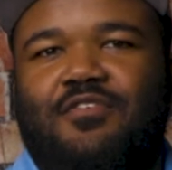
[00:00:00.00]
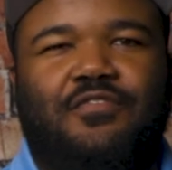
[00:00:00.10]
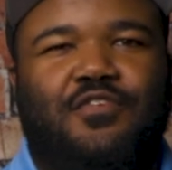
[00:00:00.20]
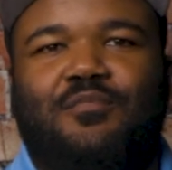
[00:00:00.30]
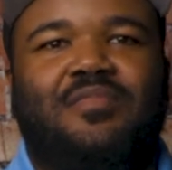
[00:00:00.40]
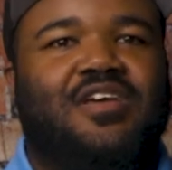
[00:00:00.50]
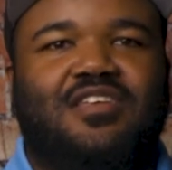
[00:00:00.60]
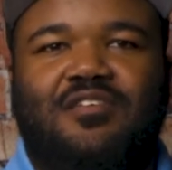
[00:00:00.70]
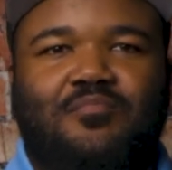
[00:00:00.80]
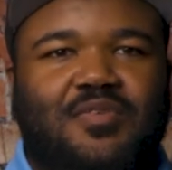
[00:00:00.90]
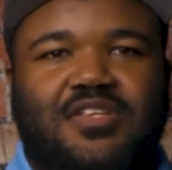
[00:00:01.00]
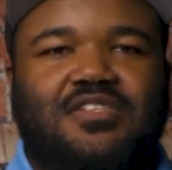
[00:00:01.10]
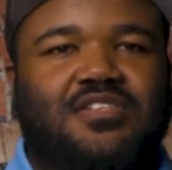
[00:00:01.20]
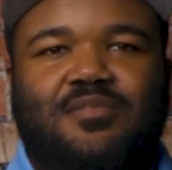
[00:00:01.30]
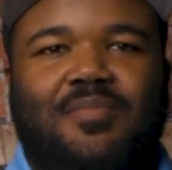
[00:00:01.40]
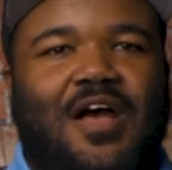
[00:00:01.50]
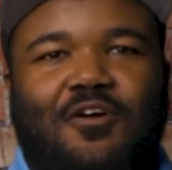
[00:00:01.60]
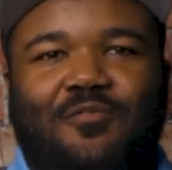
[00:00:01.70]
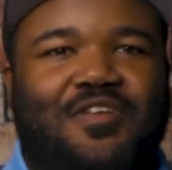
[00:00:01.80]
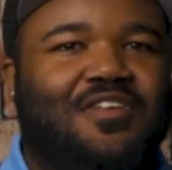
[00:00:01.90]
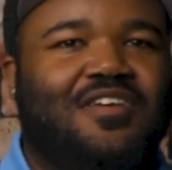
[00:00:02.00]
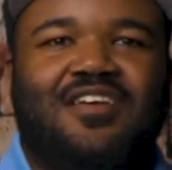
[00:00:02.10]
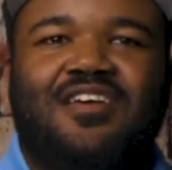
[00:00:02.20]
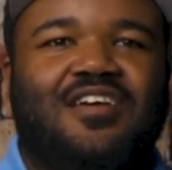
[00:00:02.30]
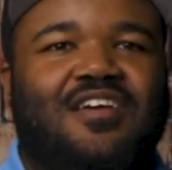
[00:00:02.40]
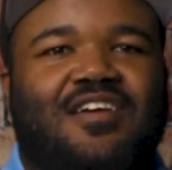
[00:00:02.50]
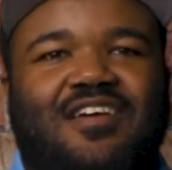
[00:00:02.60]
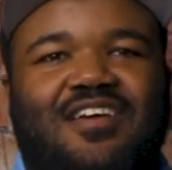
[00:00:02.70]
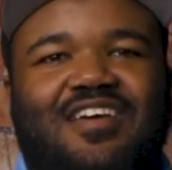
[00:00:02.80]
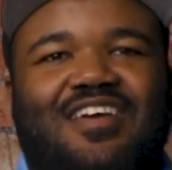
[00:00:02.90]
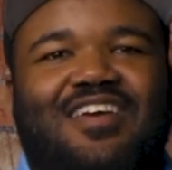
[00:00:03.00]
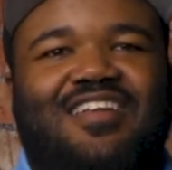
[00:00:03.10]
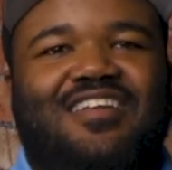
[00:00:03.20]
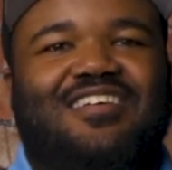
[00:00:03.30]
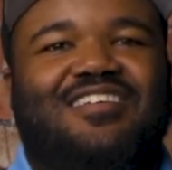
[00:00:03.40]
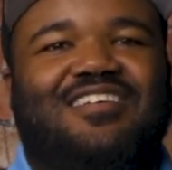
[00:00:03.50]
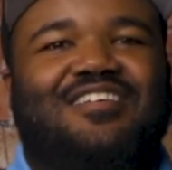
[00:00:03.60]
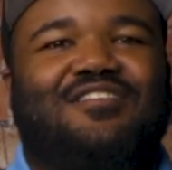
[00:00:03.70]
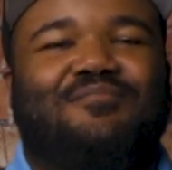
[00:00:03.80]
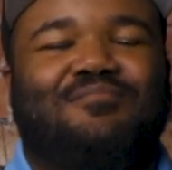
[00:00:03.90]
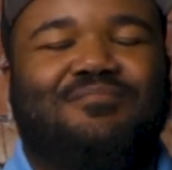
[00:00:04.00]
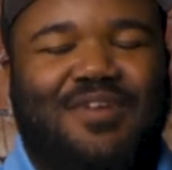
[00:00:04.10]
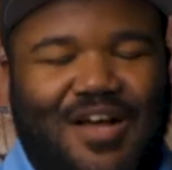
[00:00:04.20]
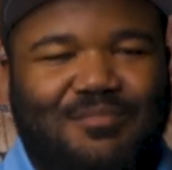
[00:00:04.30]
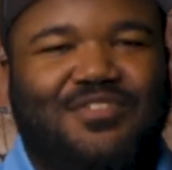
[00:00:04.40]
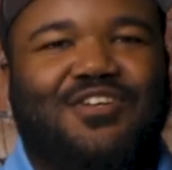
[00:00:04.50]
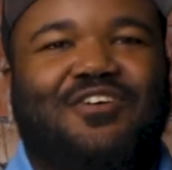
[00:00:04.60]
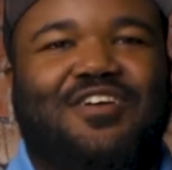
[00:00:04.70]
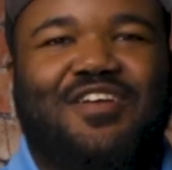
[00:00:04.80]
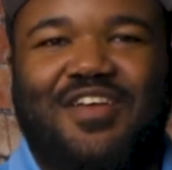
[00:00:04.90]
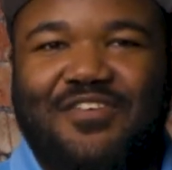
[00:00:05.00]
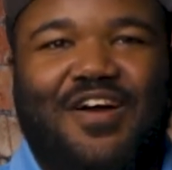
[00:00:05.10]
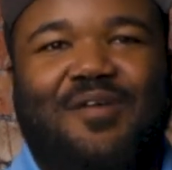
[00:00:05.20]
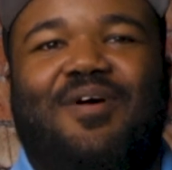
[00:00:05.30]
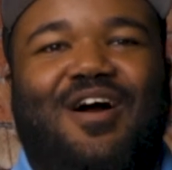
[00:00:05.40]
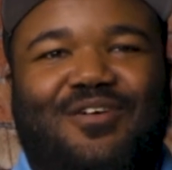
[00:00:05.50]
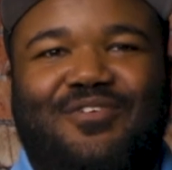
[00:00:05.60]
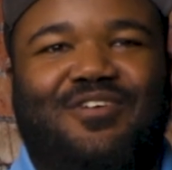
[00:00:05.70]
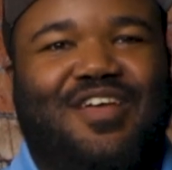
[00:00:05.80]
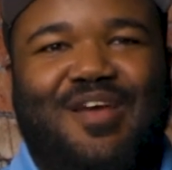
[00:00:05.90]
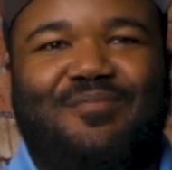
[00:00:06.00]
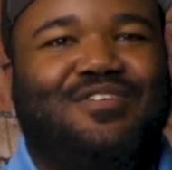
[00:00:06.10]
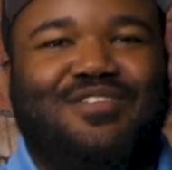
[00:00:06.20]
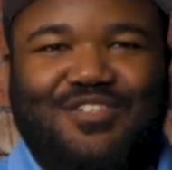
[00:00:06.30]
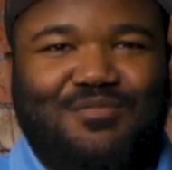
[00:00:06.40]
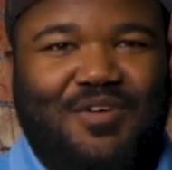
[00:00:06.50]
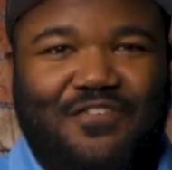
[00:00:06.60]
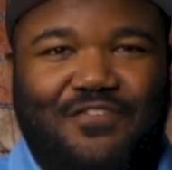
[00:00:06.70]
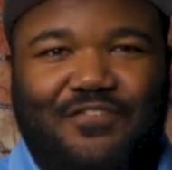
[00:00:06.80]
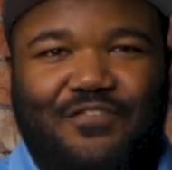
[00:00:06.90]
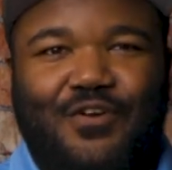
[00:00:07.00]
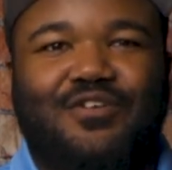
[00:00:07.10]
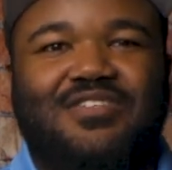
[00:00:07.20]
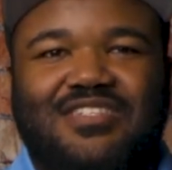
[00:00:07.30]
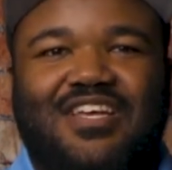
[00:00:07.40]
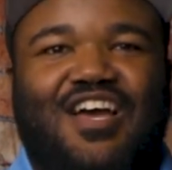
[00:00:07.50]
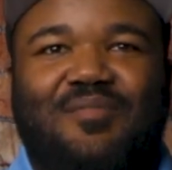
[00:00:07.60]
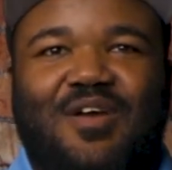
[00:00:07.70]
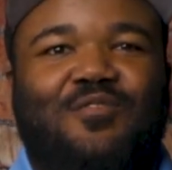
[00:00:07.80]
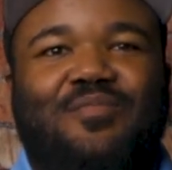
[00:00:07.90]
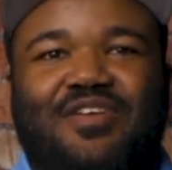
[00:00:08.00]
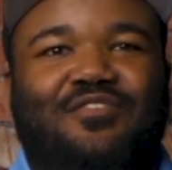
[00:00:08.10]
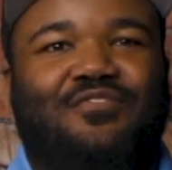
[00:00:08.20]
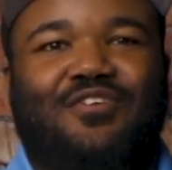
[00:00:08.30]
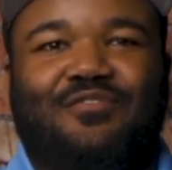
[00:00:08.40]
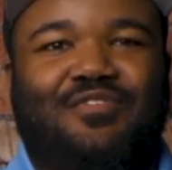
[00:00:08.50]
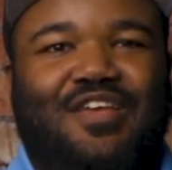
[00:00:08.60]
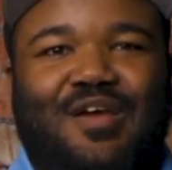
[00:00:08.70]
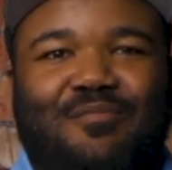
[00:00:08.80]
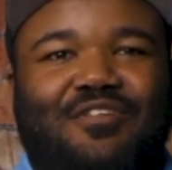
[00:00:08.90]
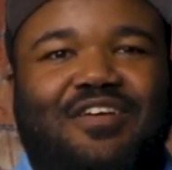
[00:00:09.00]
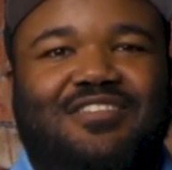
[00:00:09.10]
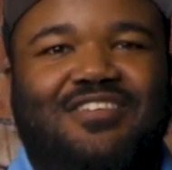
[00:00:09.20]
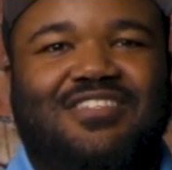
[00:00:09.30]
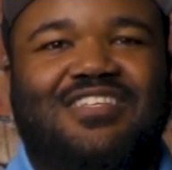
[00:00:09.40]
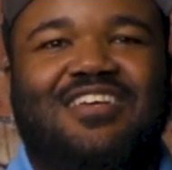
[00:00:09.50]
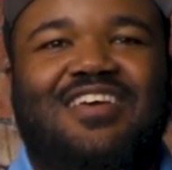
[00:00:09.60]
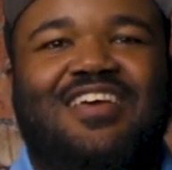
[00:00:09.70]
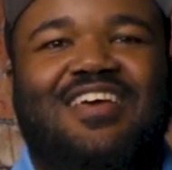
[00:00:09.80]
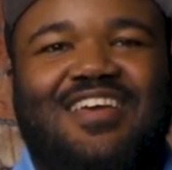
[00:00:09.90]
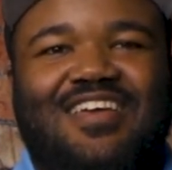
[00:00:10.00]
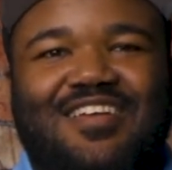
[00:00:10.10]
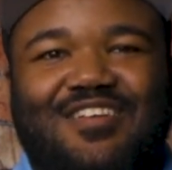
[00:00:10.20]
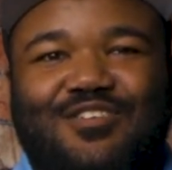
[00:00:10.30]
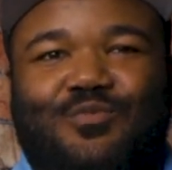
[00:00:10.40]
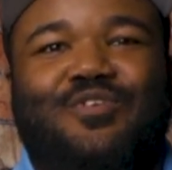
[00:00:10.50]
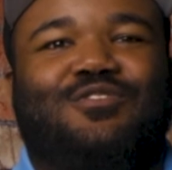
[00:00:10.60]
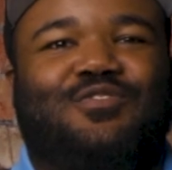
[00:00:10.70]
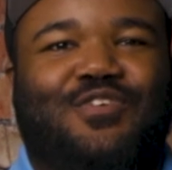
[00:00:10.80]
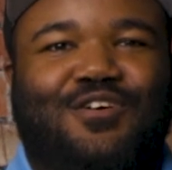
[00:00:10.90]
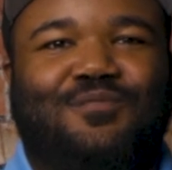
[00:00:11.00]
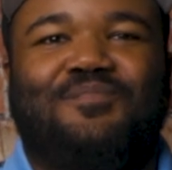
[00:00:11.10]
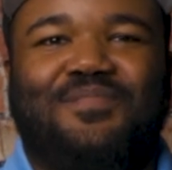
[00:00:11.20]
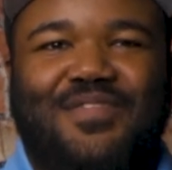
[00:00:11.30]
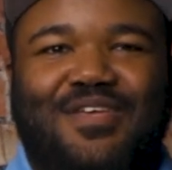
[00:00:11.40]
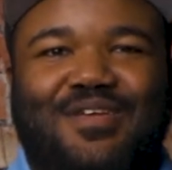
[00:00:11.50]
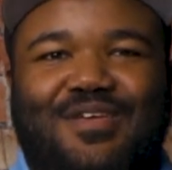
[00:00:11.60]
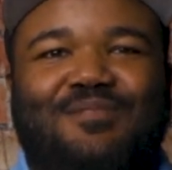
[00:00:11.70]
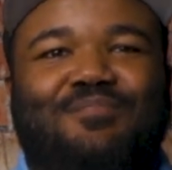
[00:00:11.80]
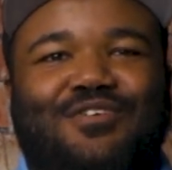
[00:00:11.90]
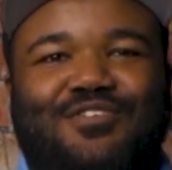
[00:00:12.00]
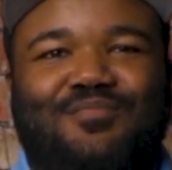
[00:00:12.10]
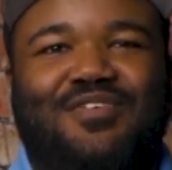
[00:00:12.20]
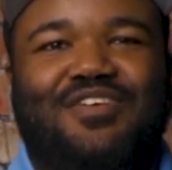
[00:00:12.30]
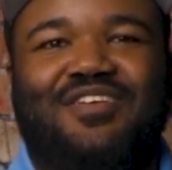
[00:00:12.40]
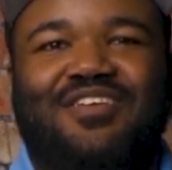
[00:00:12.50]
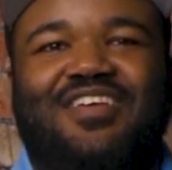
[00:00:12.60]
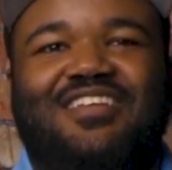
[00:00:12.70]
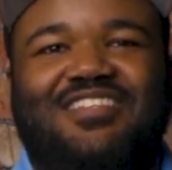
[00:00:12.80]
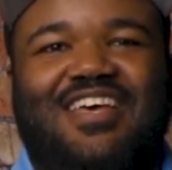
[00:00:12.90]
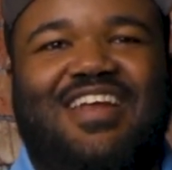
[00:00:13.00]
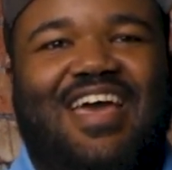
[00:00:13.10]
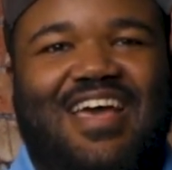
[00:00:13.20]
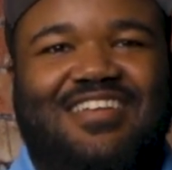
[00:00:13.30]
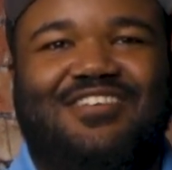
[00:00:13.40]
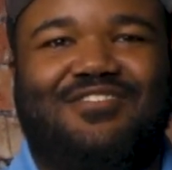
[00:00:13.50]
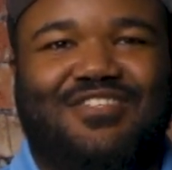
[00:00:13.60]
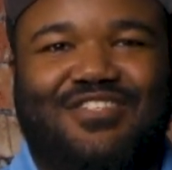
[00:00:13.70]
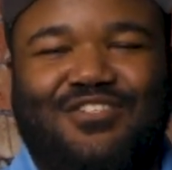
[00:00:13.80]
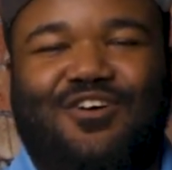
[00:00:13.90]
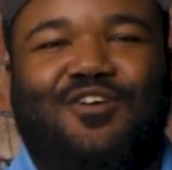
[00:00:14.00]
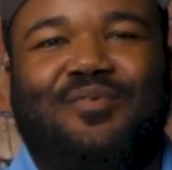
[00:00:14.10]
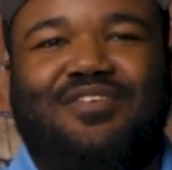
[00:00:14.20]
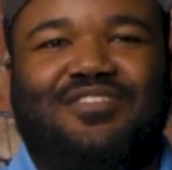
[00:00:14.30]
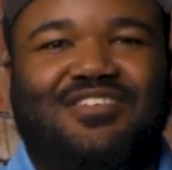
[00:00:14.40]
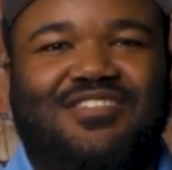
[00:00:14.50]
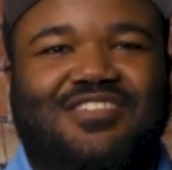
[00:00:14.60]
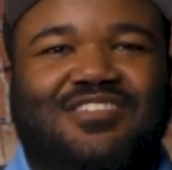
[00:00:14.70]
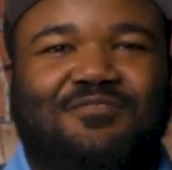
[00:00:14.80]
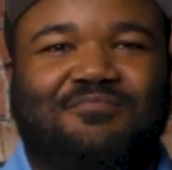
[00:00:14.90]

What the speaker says: on filmmaking, business, empowerment. And I'm sorry if I'm awkward on camera. This is my first time ever being in front of the camera like this. It's Rico's fault. He pushed me and said I had to do this and talk about this.